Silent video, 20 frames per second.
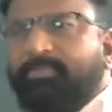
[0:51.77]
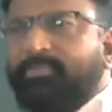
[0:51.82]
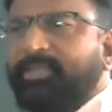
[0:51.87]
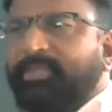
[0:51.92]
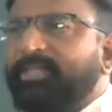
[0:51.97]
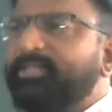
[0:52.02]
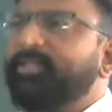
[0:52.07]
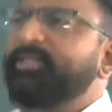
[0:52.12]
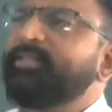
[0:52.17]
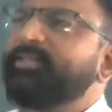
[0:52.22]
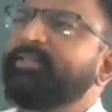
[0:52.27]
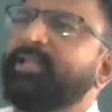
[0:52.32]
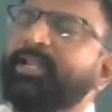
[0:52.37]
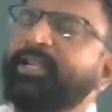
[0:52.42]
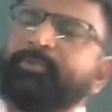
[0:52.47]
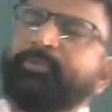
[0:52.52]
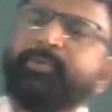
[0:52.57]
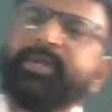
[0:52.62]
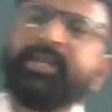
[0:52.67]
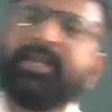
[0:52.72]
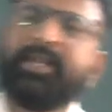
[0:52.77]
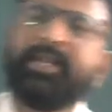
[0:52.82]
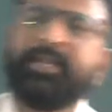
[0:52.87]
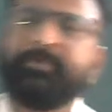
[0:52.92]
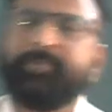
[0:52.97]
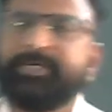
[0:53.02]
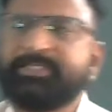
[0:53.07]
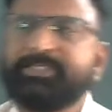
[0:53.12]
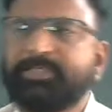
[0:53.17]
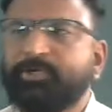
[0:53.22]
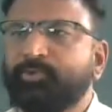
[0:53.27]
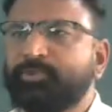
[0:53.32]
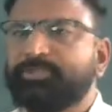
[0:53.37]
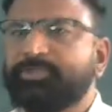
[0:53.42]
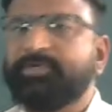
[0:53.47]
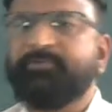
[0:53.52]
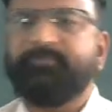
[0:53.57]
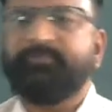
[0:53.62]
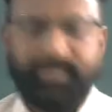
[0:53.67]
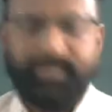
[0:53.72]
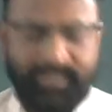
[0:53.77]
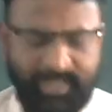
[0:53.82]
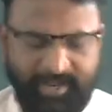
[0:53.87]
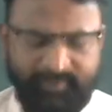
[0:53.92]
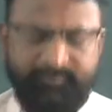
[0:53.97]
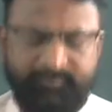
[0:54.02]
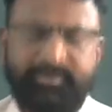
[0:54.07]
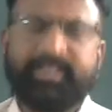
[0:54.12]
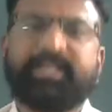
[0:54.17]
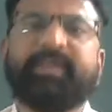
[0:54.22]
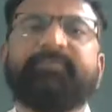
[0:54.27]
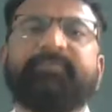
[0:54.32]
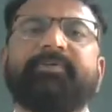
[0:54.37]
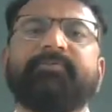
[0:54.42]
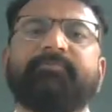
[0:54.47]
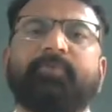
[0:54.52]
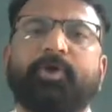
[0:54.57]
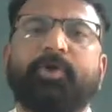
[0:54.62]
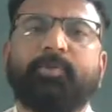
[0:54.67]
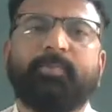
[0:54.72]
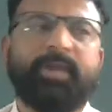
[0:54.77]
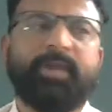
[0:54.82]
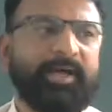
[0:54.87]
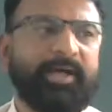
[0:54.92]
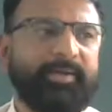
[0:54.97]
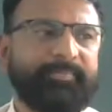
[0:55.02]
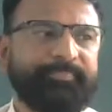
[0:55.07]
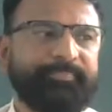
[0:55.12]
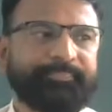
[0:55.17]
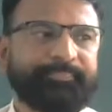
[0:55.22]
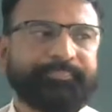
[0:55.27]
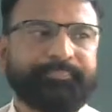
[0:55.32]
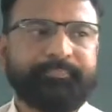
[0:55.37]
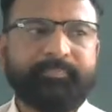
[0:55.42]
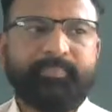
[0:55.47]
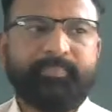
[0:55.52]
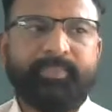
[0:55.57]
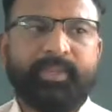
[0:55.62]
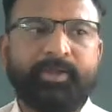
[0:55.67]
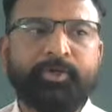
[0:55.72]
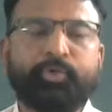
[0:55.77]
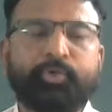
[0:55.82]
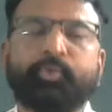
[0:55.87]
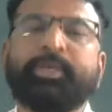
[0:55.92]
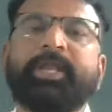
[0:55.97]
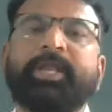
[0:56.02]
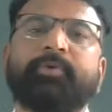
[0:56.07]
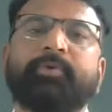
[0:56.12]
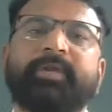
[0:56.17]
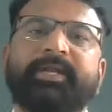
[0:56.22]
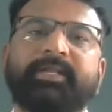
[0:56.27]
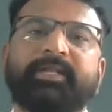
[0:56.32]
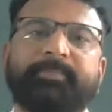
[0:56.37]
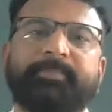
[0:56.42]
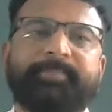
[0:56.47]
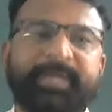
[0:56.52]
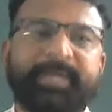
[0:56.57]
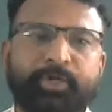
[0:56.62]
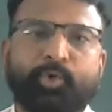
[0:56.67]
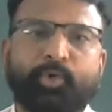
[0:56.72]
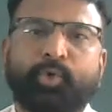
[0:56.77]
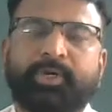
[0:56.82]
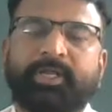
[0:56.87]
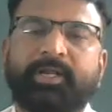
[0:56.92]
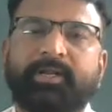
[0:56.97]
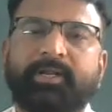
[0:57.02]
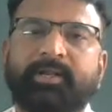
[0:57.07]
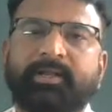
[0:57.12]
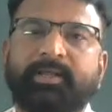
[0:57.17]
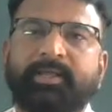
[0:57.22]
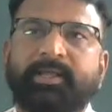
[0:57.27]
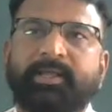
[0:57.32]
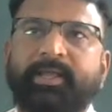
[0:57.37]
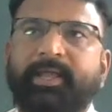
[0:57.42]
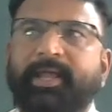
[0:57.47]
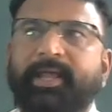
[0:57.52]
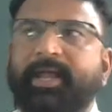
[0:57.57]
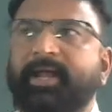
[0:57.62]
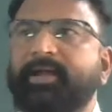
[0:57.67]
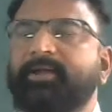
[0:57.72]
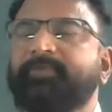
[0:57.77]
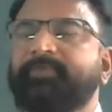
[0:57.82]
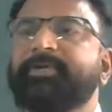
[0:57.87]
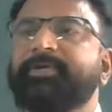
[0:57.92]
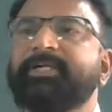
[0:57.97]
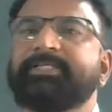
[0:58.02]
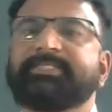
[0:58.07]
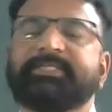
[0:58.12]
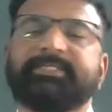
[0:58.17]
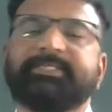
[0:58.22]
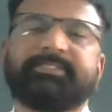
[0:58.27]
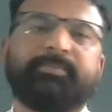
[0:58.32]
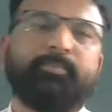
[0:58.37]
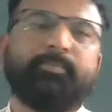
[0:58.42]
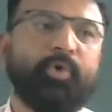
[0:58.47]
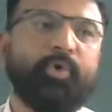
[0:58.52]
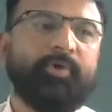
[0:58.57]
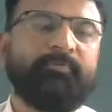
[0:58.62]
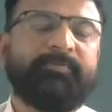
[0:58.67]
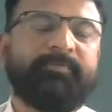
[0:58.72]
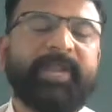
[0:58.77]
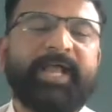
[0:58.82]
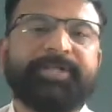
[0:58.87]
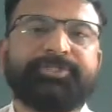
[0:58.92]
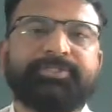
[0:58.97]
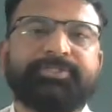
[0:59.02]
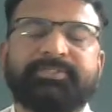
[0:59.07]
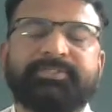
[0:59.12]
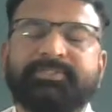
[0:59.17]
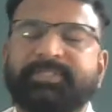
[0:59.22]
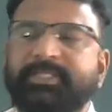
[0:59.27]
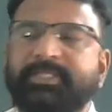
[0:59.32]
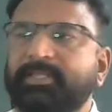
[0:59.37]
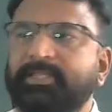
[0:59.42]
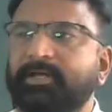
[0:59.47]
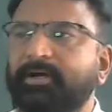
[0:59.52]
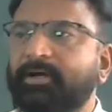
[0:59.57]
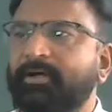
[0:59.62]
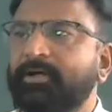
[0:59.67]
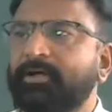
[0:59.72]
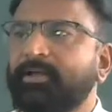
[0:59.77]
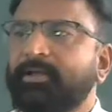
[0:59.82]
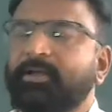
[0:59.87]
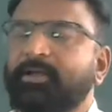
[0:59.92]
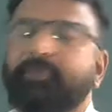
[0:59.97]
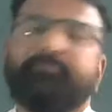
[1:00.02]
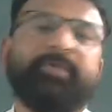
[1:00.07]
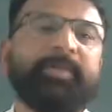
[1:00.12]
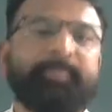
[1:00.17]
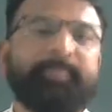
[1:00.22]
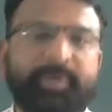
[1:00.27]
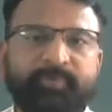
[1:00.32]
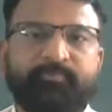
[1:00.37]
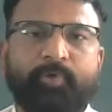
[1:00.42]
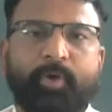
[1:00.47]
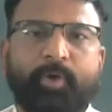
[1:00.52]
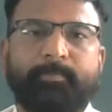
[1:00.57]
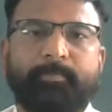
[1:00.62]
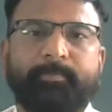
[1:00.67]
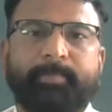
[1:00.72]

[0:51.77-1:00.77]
In the liquid and liquid solution, we have derived a formula to calculate the P total, and we discuss the mole fractions in the vapor form.